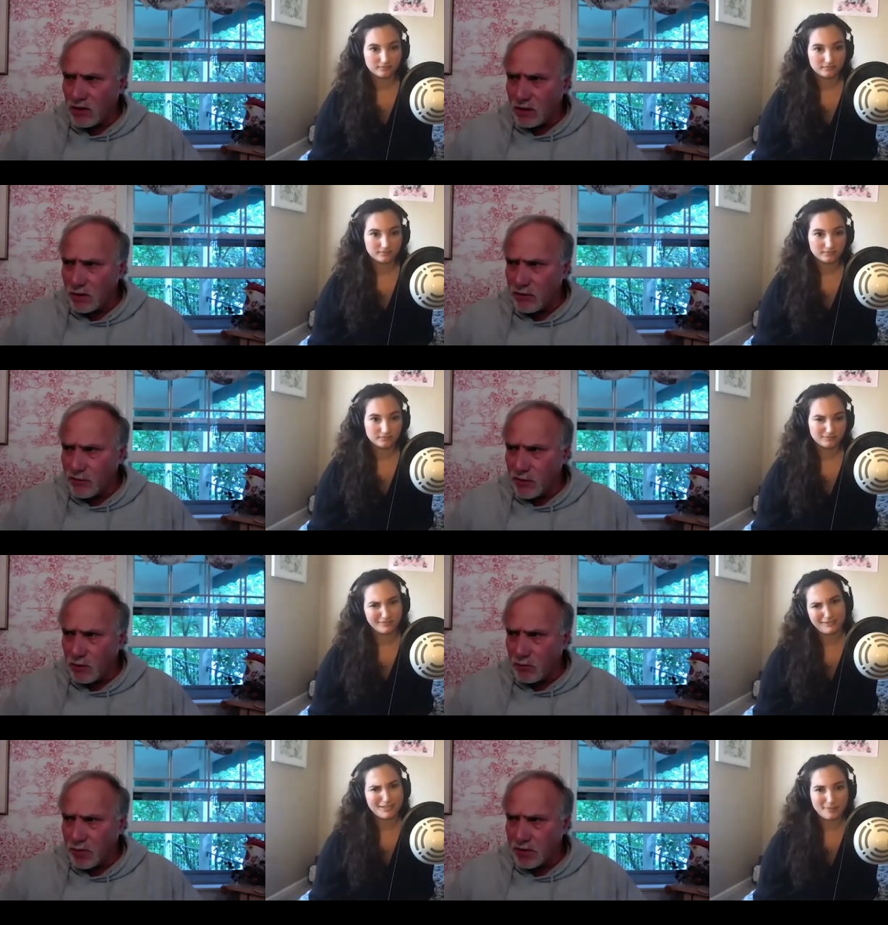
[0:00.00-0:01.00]
Speaker 1: in the
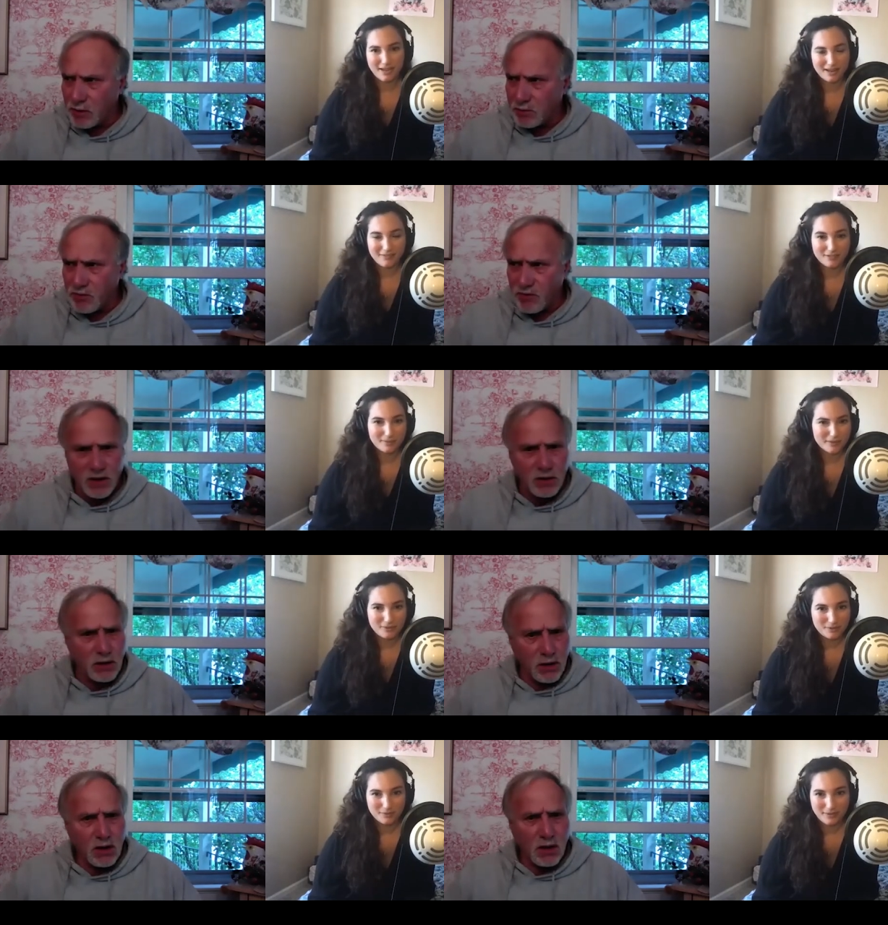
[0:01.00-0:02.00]
film. Doesn't matter. I, sometimes
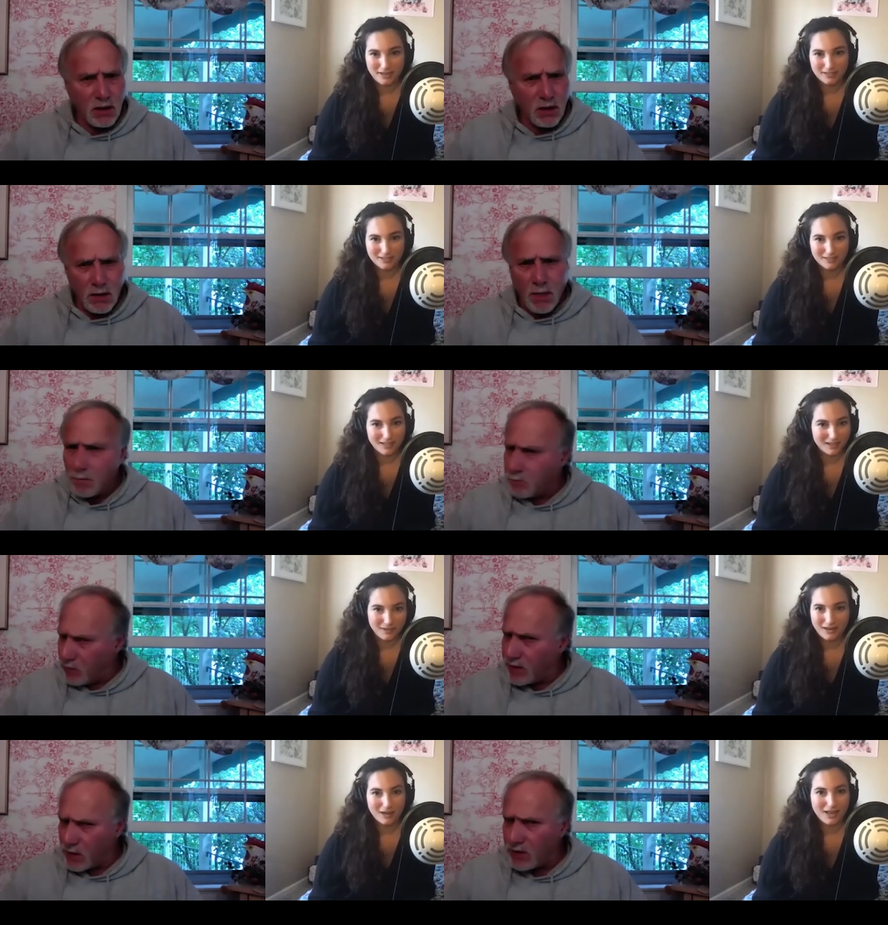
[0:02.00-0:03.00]
those are better. Like
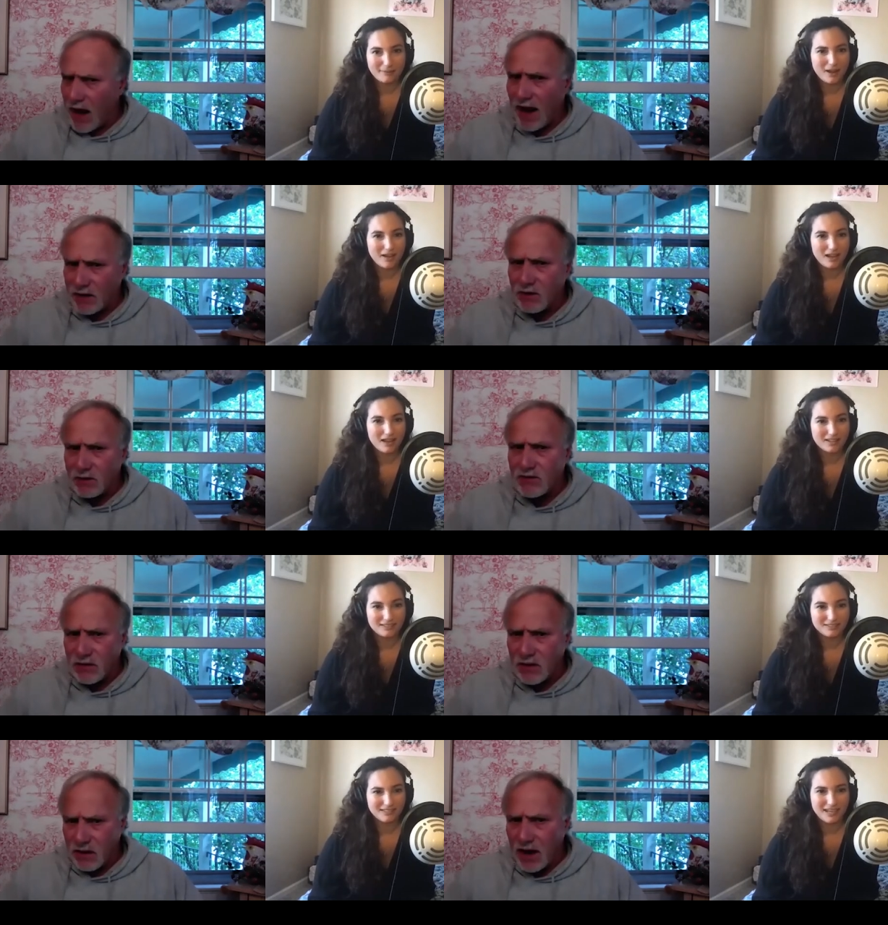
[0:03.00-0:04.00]
I don't, I'm not.
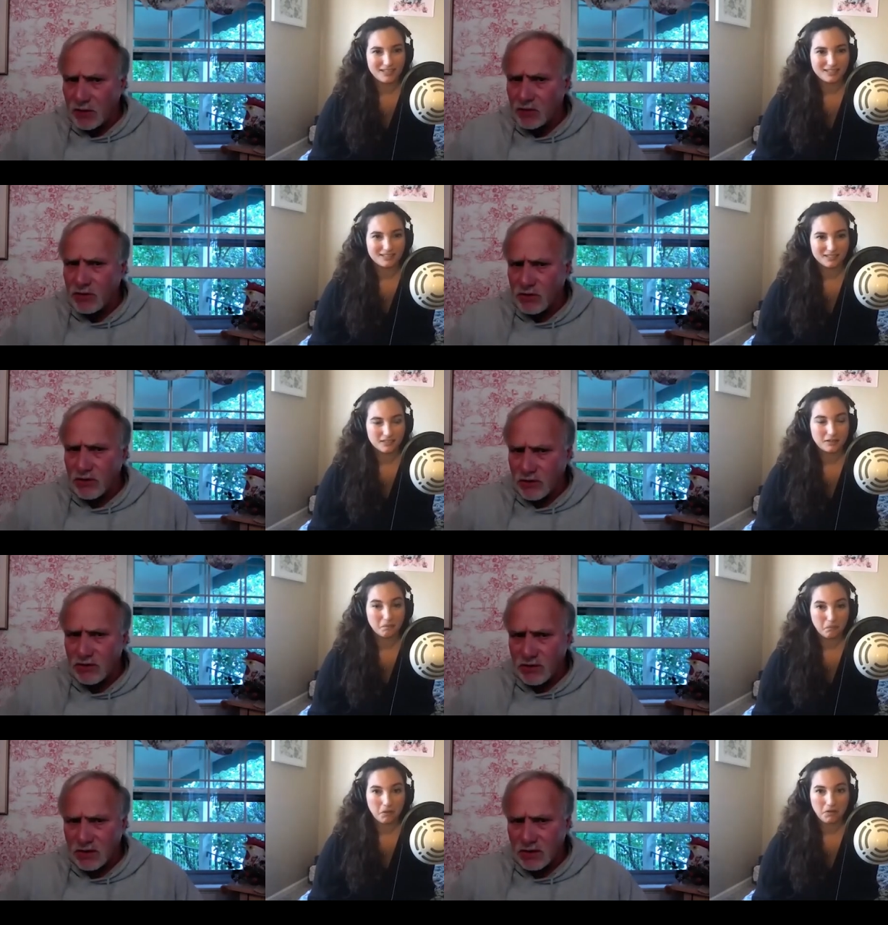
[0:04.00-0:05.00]
Yeah.
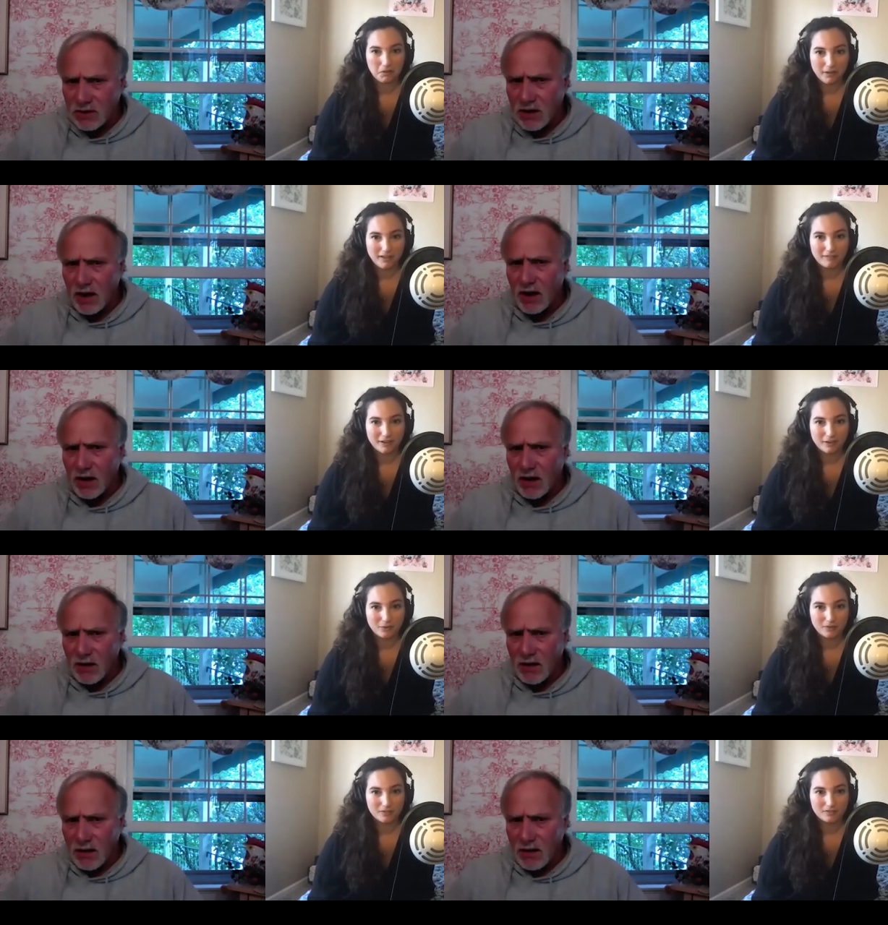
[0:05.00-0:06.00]
Speaker 2: Oh, okay. Yeah. Very
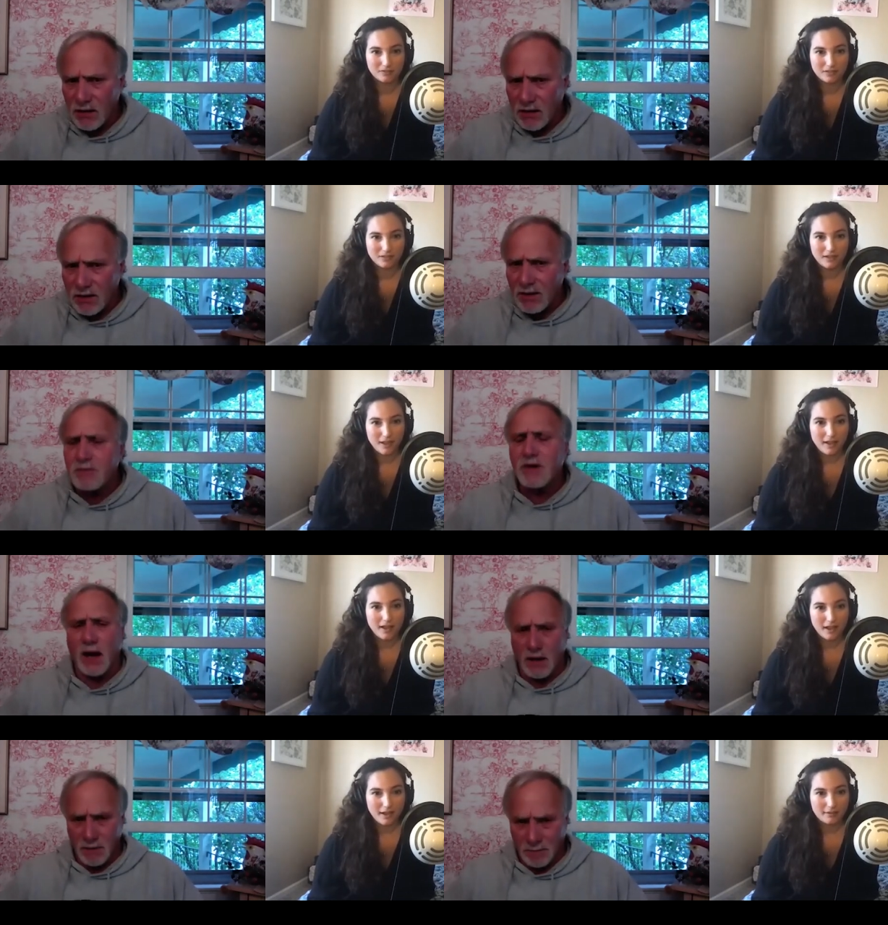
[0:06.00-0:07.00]
cool.
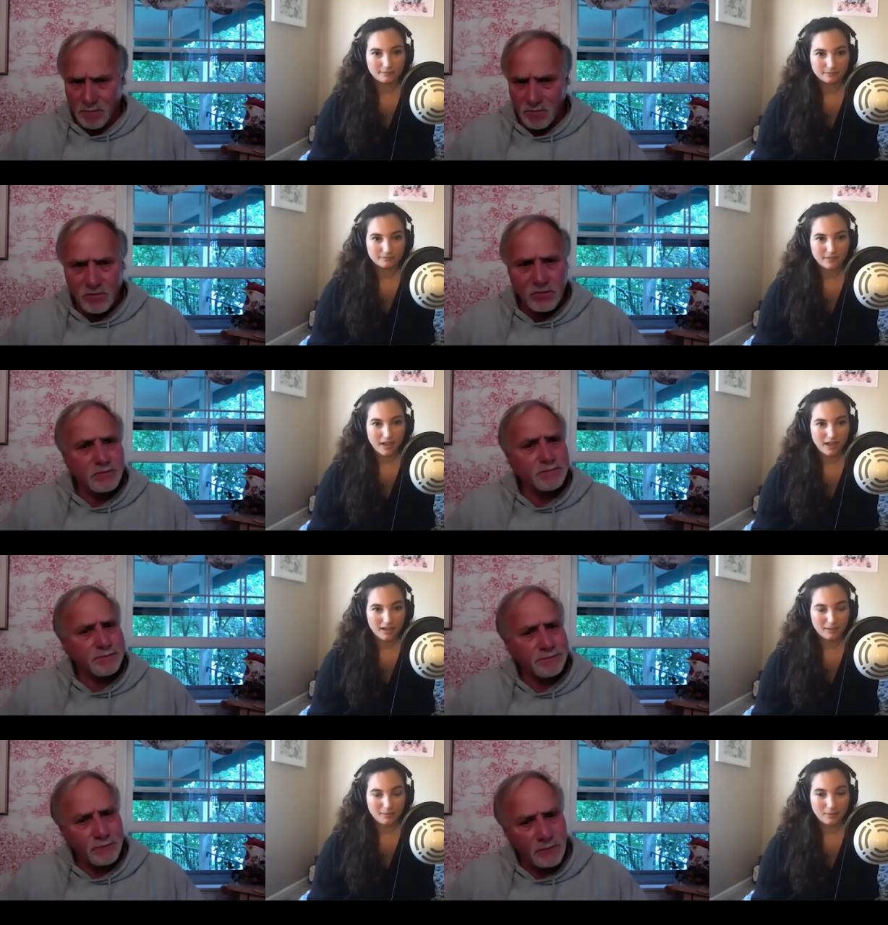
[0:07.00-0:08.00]
Yeah.
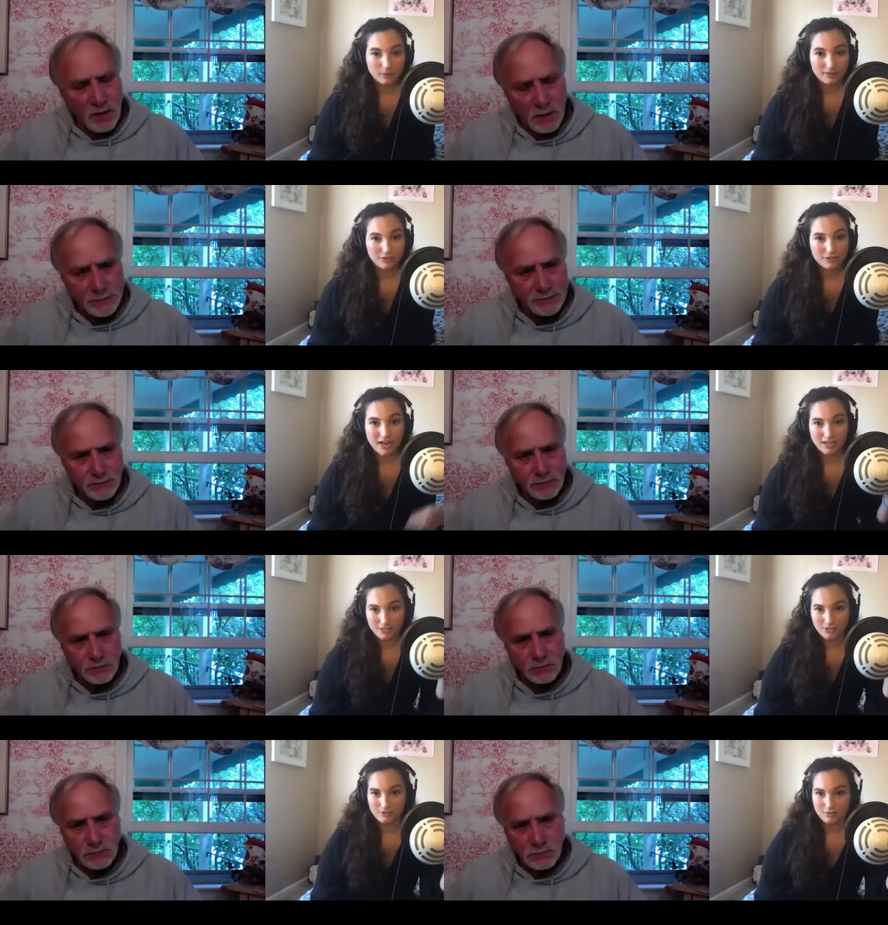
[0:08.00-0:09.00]
Um, and with The Shining
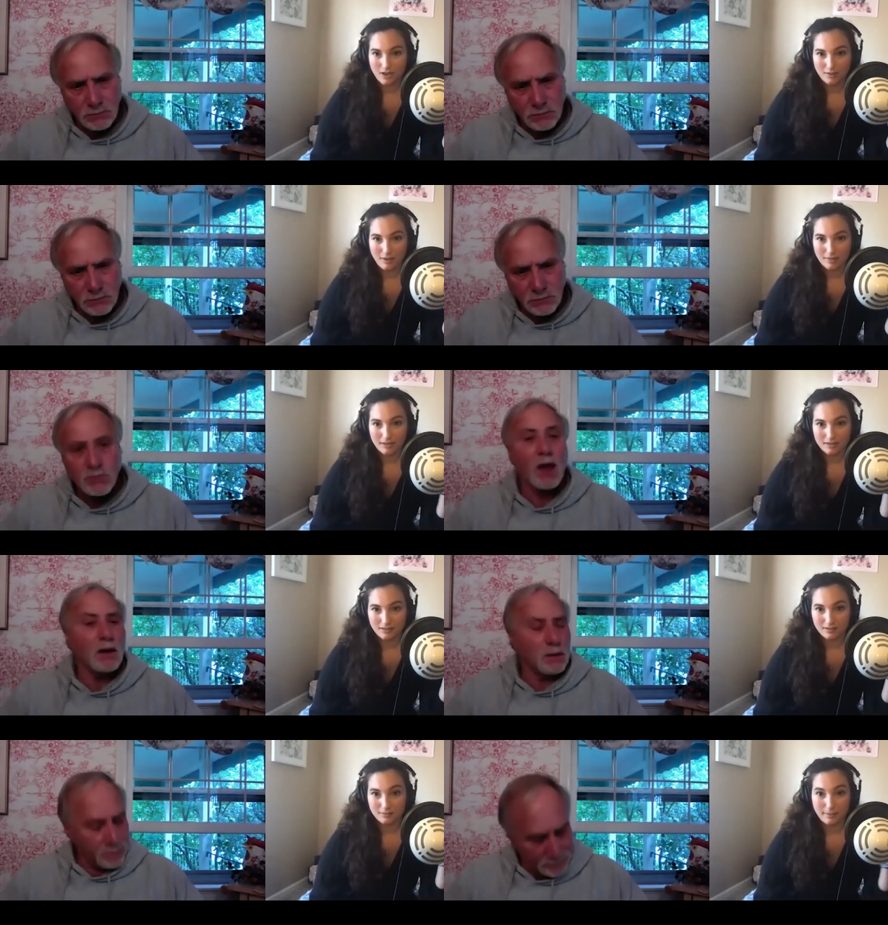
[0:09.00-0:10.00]
too, talking about things
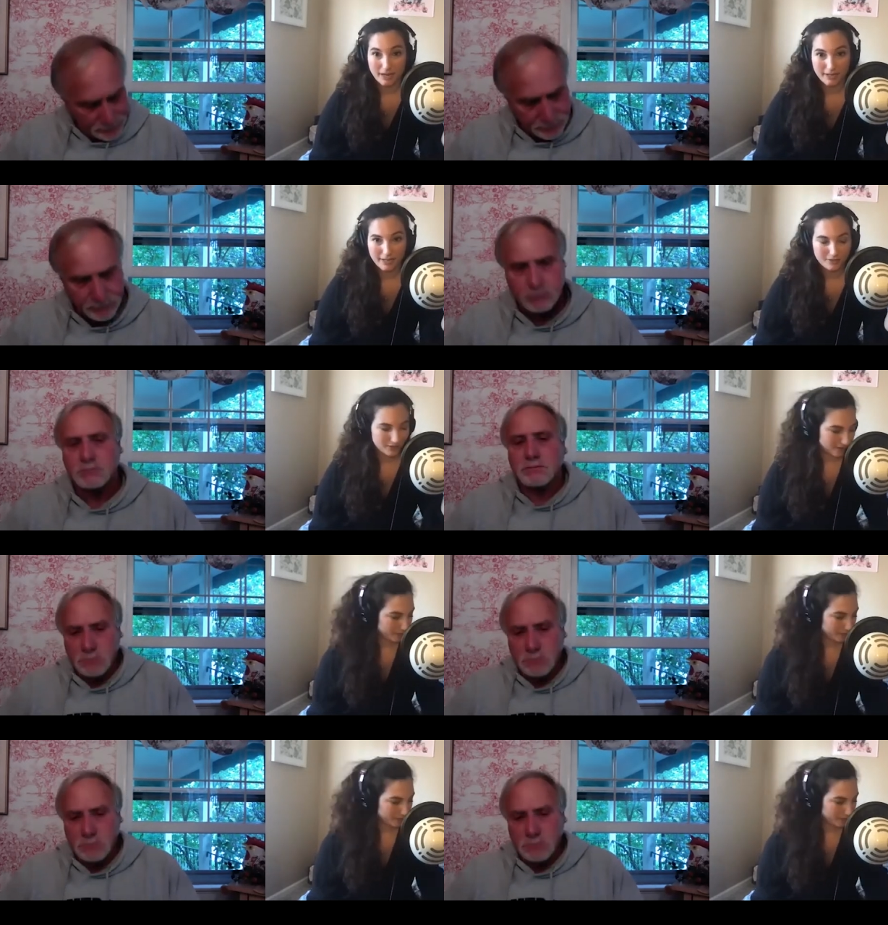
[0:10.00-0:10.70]
that are buried. So